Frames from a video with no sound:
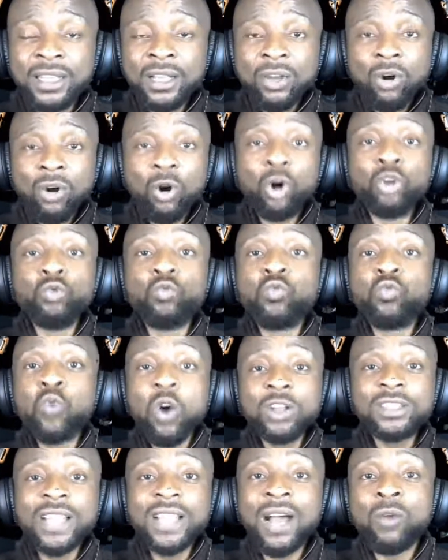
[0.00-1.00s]
on
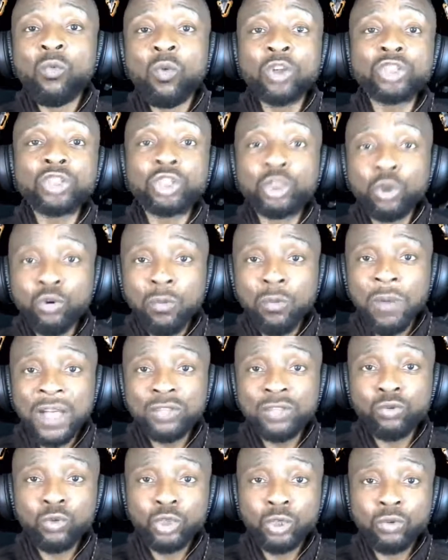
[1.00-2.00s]
what
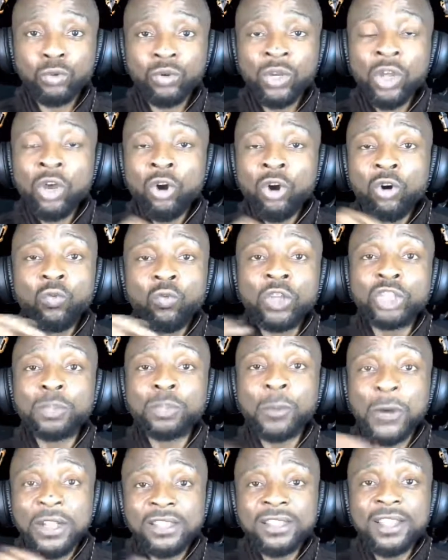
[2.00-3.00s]
Yorubas would do, which
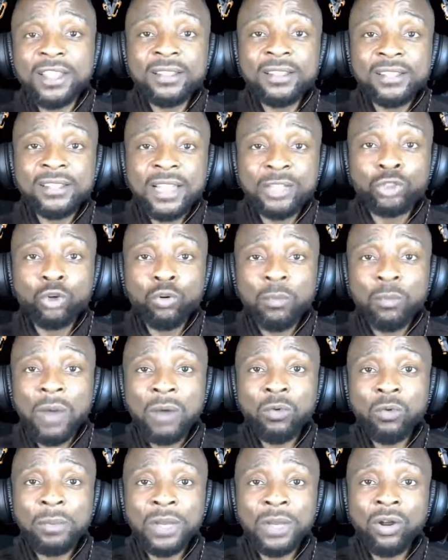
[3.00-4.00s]
political side Yoruba
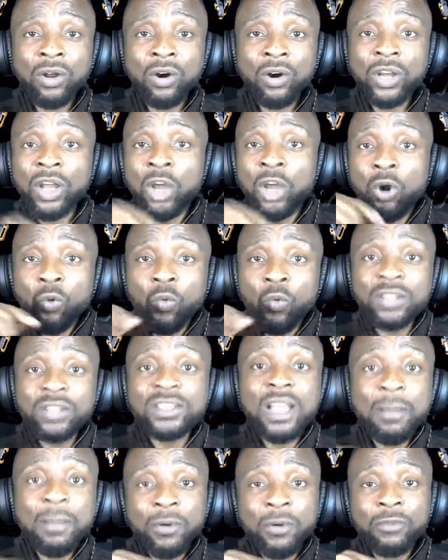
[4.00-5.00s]
will belong, what
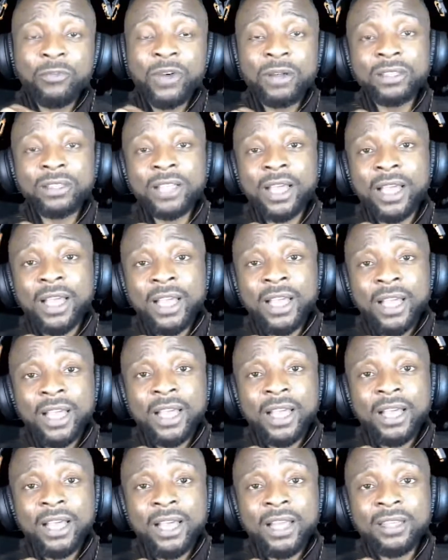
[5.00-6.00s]
type of
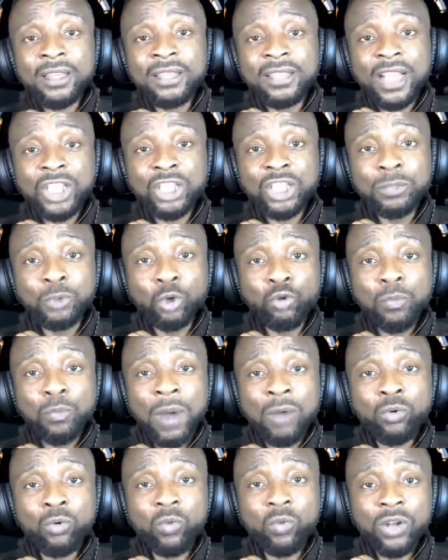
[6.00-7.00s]
leadership
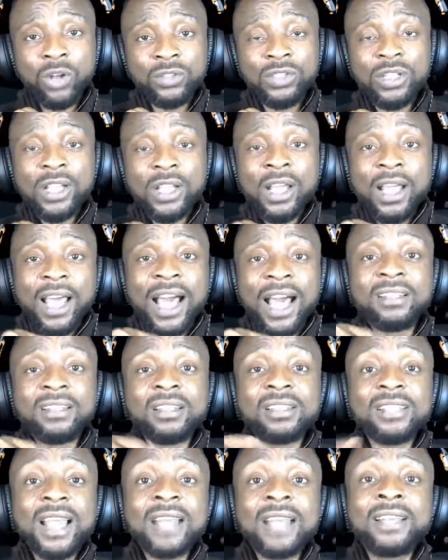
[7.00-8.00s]
Yoruba will want, and
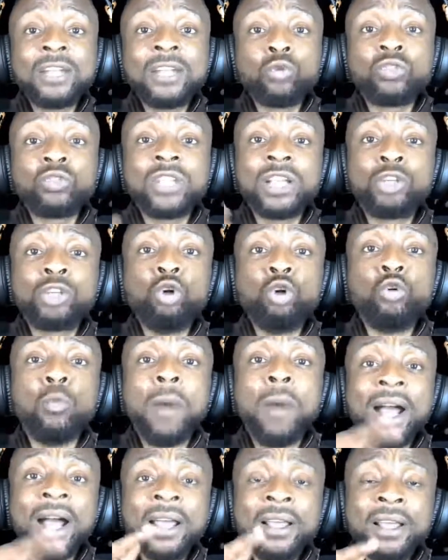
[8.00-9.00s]
decided to take
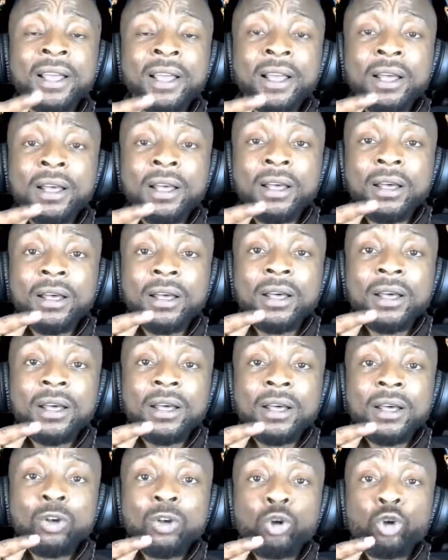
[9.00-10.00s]
Yoruba
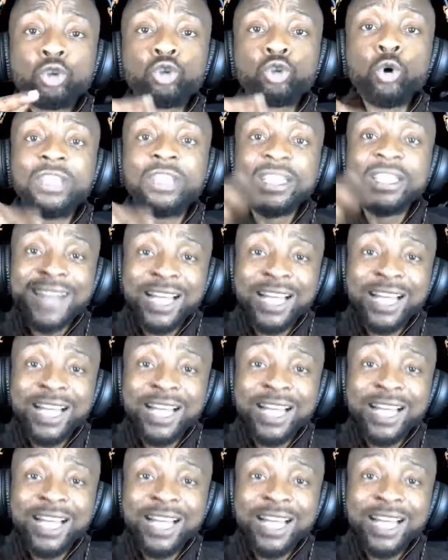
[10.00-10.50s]
to the